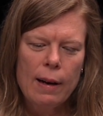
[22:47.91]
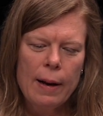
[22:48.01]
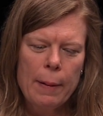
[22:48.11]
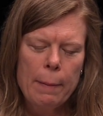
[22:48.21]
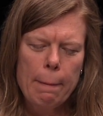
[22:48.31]

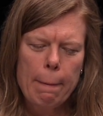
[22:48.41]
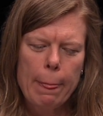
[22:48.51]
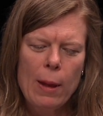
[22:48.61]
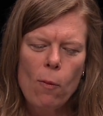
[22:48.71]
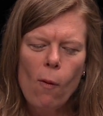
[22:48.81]
And
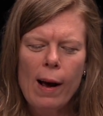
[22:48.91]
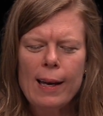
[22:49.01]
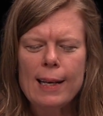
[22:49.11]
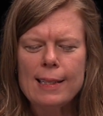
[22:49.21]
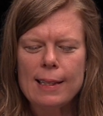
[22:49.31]

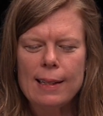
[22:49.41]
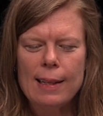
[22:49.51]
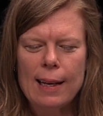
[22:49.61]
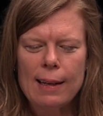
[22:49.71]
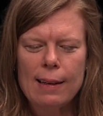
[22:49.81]
why is it
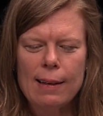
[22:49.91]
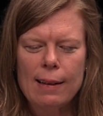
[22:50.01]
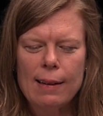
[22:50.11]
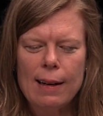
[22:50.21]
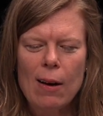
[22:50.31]
that
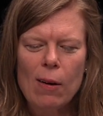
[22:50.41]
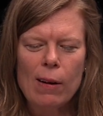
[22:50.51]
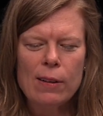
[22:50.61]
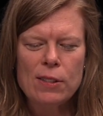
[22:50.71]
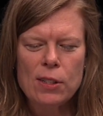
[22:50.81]

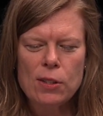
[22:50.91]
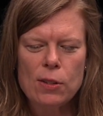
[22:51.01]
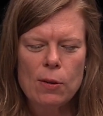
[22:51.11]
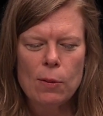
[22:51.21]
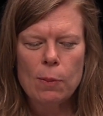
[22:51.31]
alcohol is just
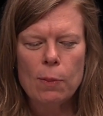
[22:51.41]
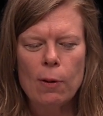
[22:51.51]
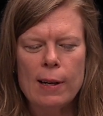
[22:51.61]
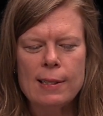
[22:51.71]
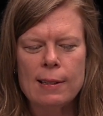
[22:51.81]
so
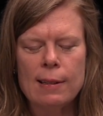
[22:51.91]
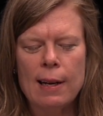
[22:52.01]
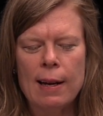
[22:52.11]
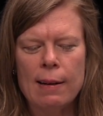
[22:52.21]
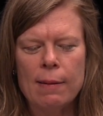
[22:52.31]
present
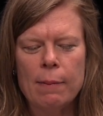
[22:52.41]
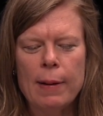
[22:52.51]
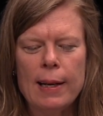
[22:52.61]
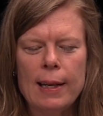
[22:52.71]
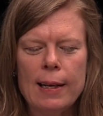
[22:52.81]
at
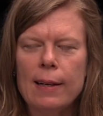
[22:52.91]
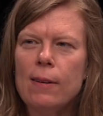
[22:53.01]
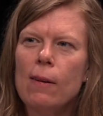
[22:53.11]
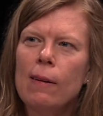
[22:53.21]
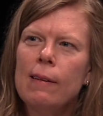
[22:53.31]
many
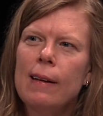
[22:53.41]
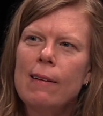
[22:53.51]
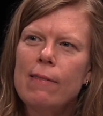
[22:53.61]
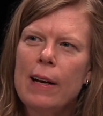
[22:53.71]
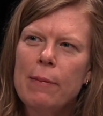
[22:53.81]
adult
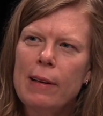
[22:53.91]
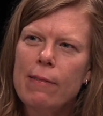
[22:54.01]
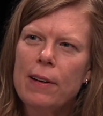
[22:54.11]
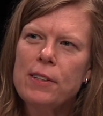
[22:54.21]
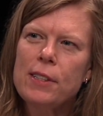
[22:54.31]
and family
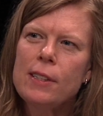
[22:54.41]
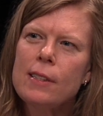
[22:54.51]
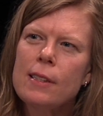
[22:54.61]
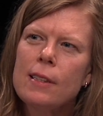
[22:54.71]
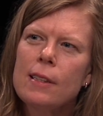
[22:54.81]
functions?